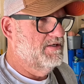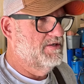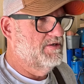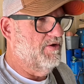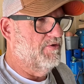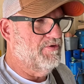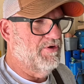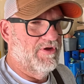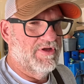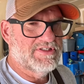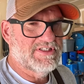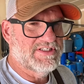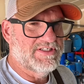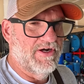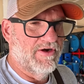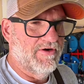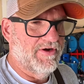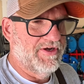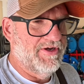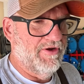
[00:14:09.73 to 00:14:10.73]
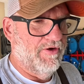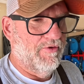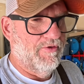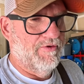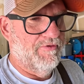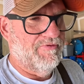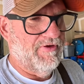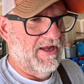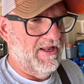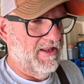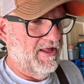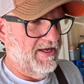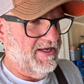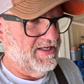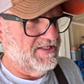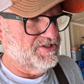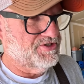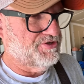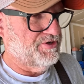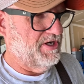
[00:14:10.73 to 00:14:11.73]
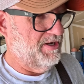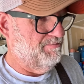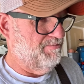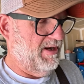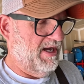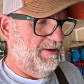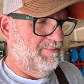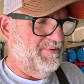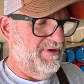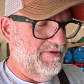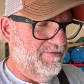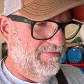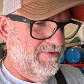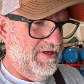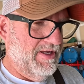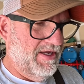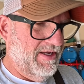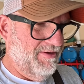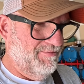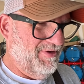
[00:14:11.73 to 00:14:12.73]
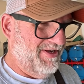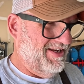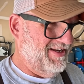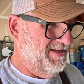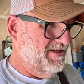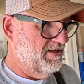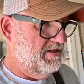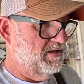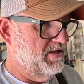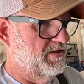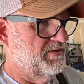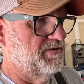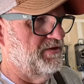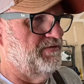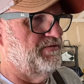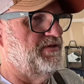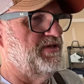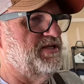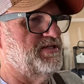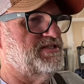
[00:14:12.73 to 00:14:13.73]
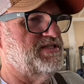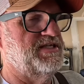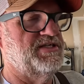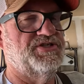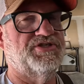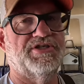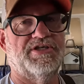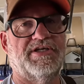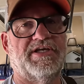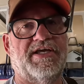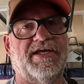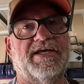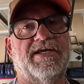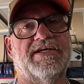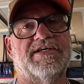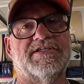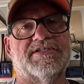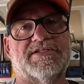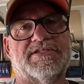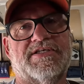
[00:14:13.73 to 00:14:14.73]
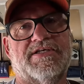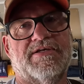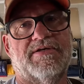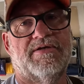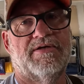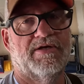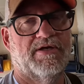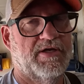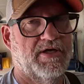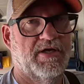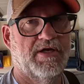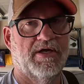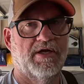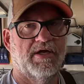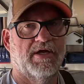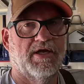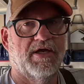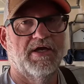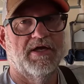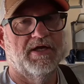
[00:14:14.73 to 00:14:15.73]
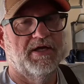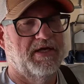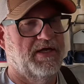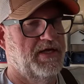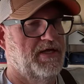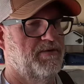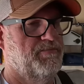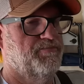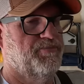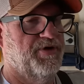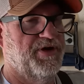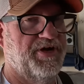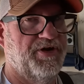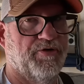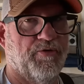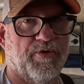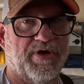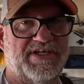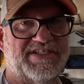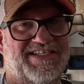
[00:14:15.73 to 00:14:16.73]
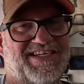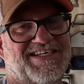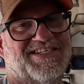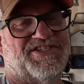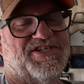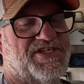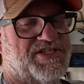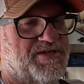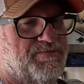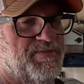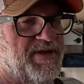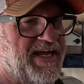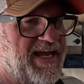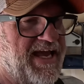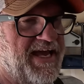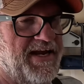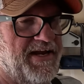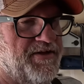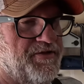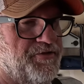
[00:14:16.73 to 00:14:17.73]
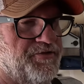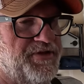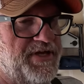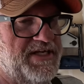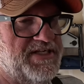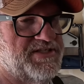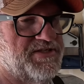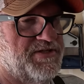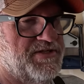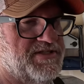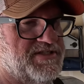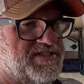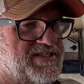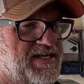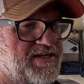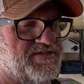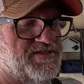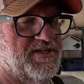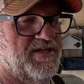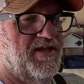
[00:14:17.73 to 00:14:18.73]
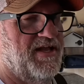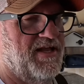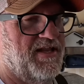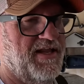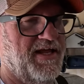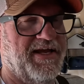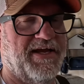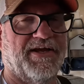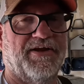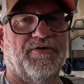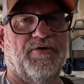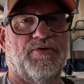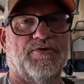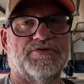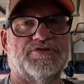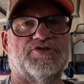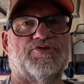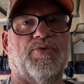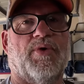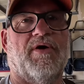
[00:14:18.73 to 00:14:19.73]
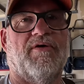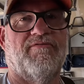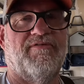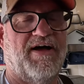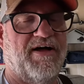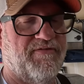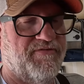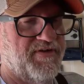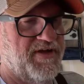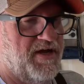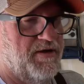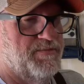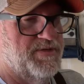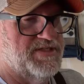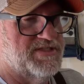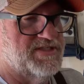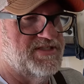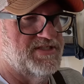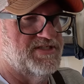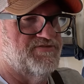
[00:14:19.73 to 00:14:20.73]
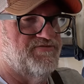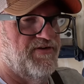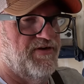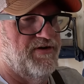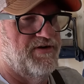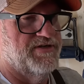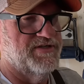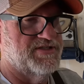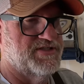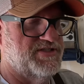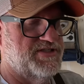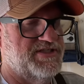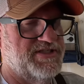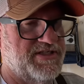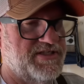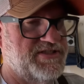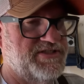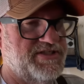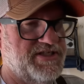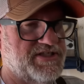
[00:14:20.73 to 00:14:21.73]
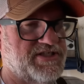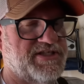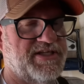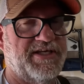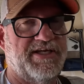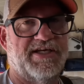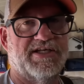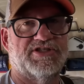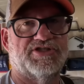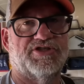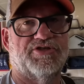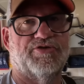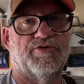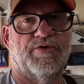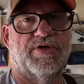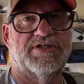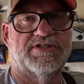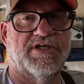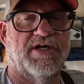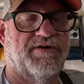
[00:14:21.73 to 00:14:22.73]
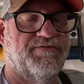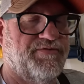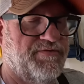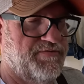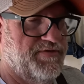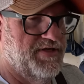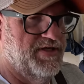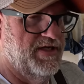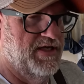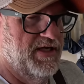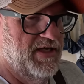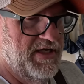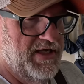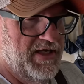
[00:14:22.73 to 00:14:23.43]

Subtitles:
don't necessarily know if I like it straight piped. I mean, this engine is pretty noisy. It's just a mechanical diesel. It sounds a lot like an old 12-valve Cummins as far as just the engine noise off of it.